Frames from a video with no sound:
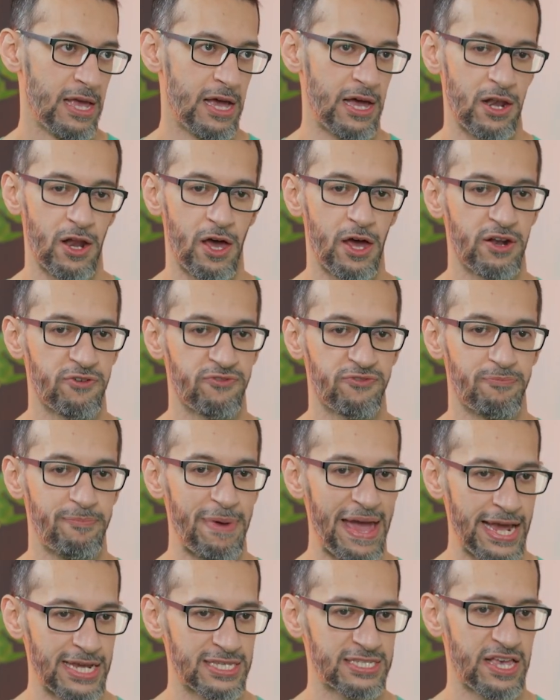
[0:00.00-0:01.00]
A lot of
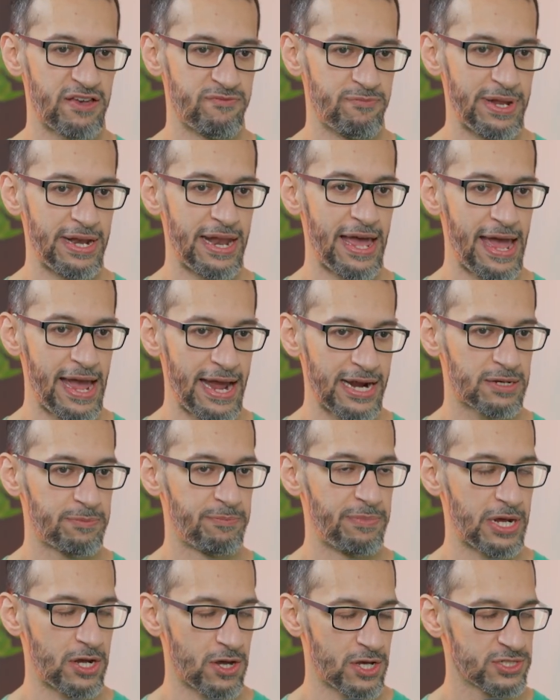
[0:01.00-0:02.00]
banks have been
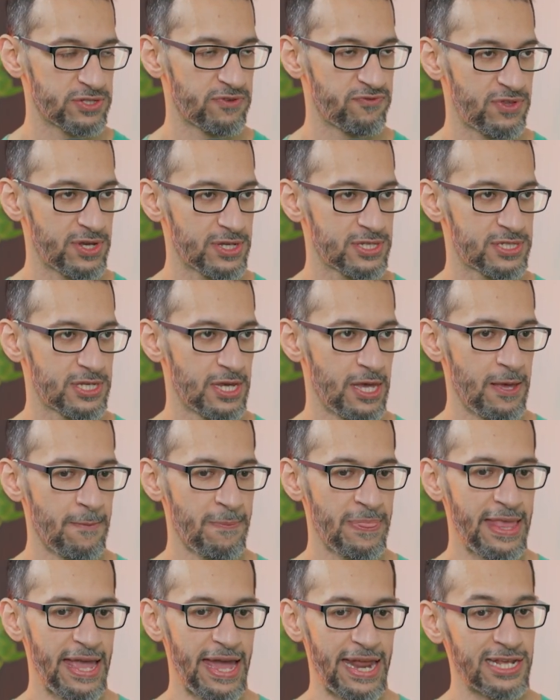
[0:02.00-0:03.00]
hacked because of this,
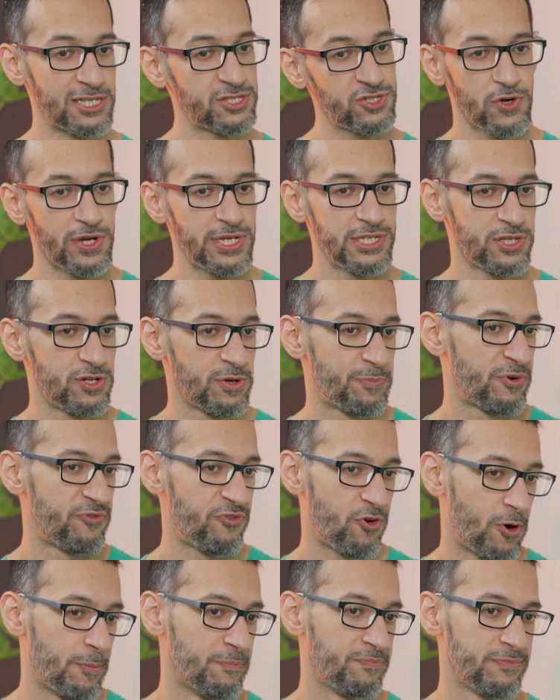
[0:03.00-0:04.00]
and it's so easy to
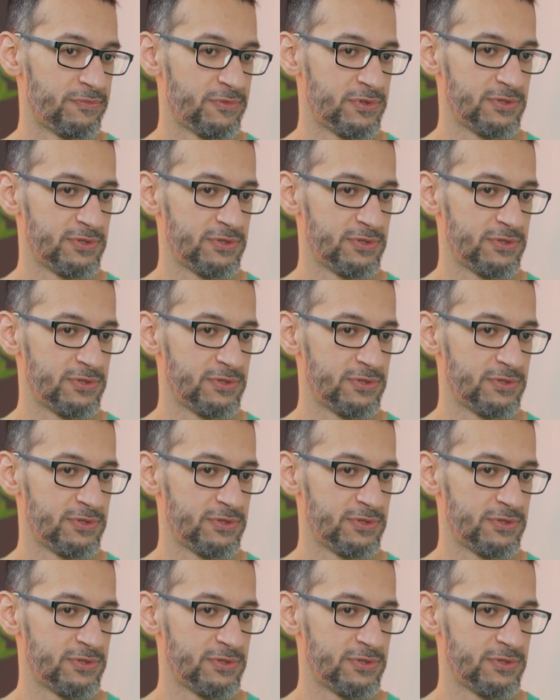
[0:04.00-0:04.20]
perform.